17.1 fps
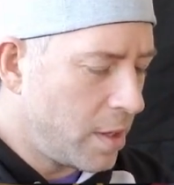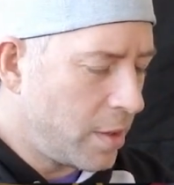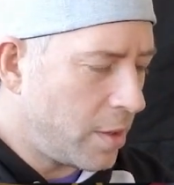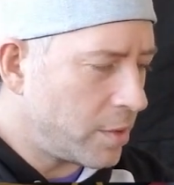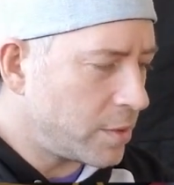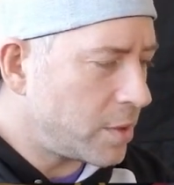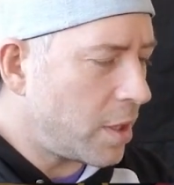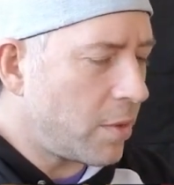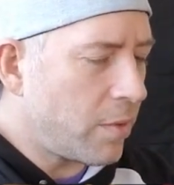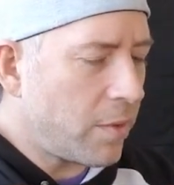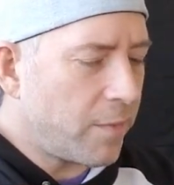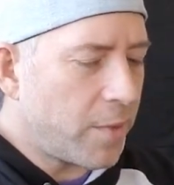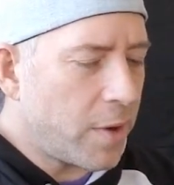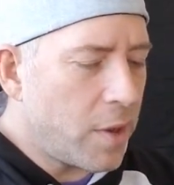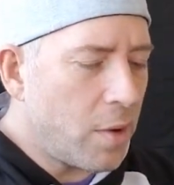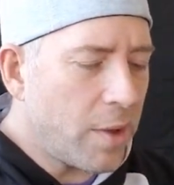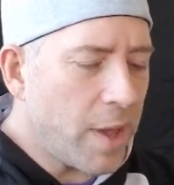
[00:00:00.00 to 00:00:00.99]
There's another one
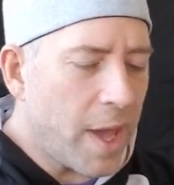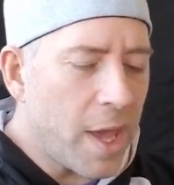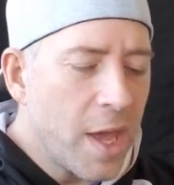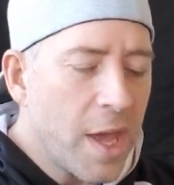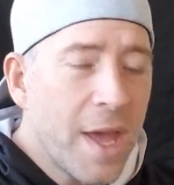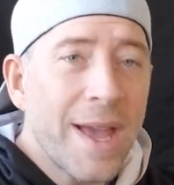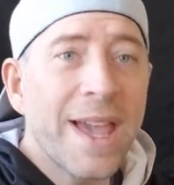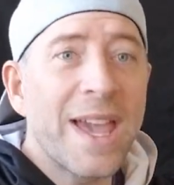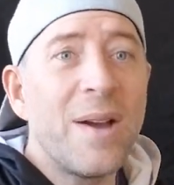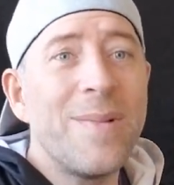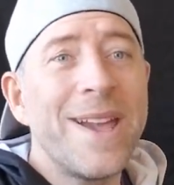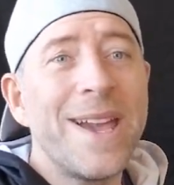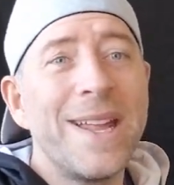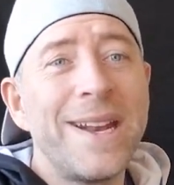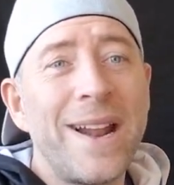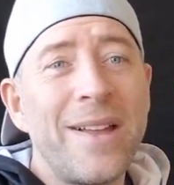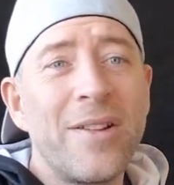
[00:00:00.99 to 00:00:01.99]
for you. Okay, can we
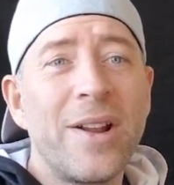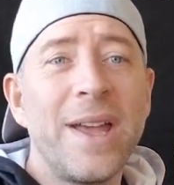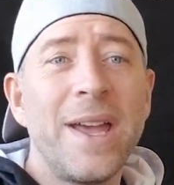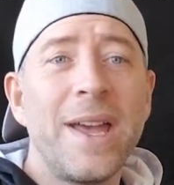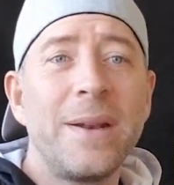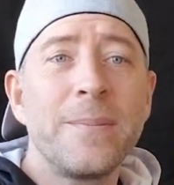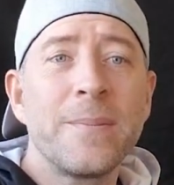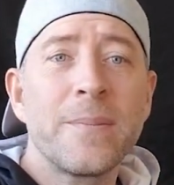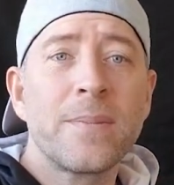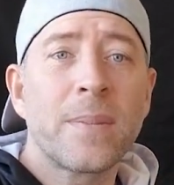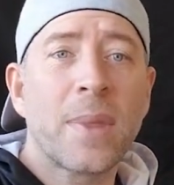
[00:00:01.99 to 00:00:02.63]
get another hit?